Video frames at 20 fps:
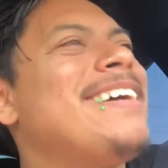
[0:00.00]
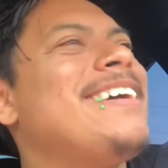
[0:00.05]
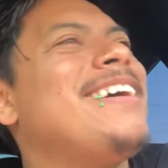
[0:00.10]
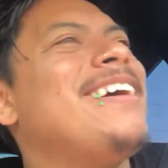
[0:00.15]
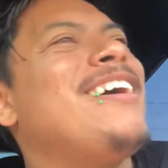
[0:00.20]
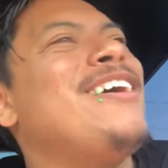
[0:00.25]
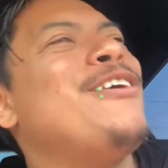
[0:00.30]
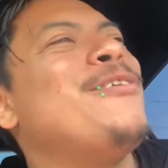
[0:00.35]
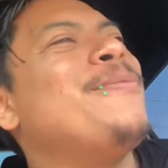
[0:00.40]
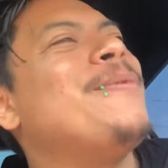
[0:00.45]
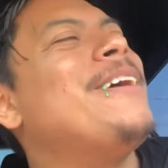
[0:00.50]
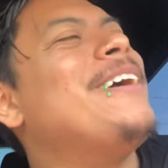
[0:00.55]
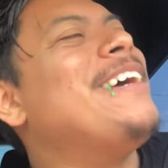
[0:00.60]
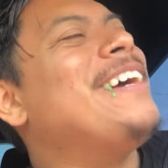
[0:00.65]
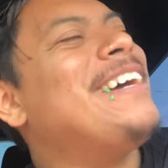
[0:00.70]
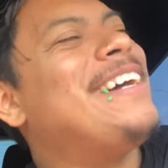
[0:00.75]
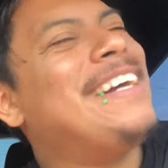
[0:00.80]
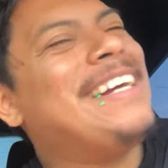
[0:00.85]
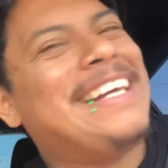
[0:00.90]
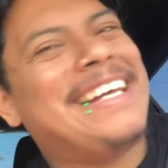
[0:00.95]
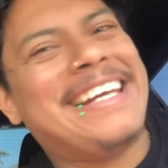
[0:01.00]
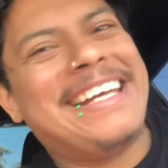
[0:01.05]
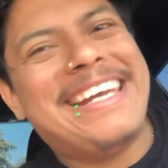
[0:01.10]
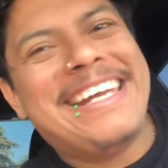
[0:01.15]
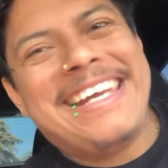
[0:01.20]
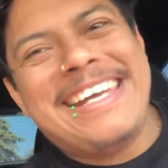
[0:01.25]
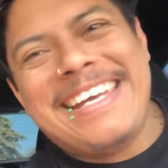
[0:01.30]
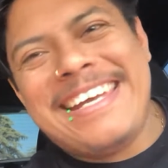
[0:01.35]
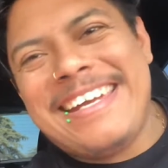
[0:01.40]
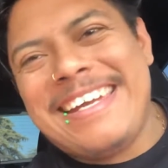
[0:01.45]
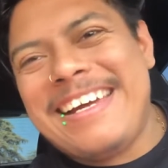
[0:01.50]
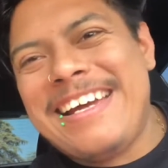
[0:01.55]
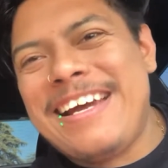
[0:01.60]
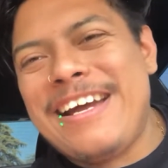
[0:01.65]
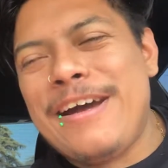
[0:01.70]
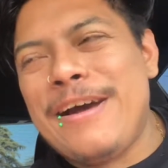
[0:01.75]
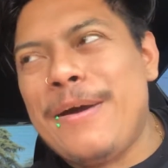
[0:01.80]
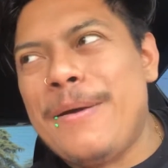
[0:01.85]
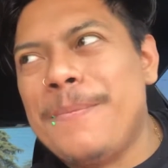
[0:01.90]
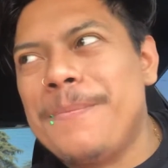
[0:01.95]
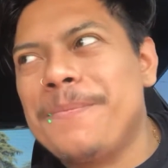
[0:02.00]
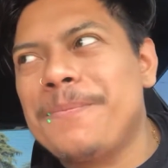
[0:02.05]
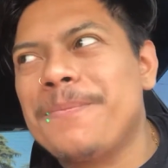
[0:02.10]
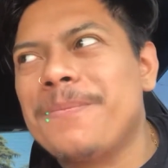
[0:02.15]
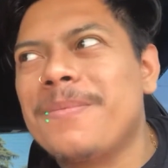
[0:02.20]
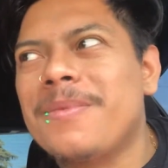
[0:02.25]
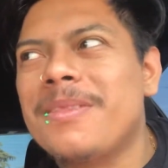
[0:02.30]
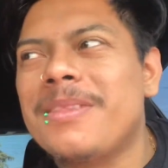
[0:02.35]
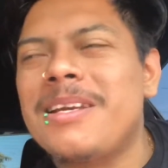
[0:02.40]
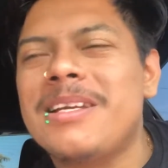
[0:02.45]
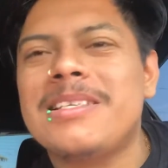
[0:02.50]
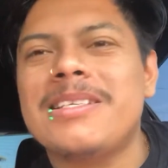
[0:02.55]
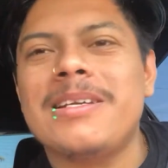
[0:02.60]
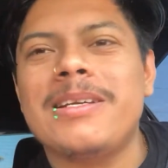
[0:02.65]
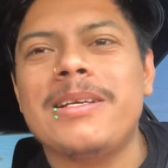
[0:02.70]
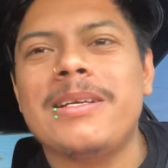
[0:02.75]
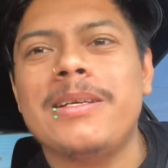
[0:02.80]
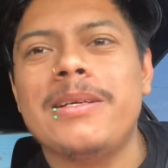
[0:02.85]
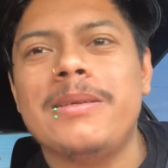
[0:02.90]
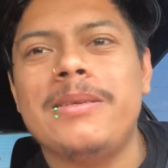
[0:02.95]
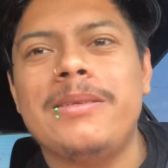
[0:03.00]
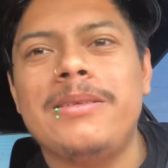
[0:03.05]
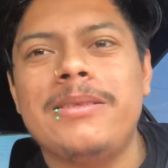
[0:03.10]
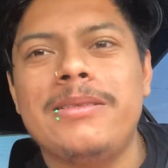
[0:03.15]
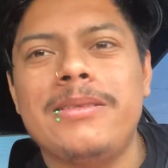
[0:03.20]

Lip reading: um um that's not a good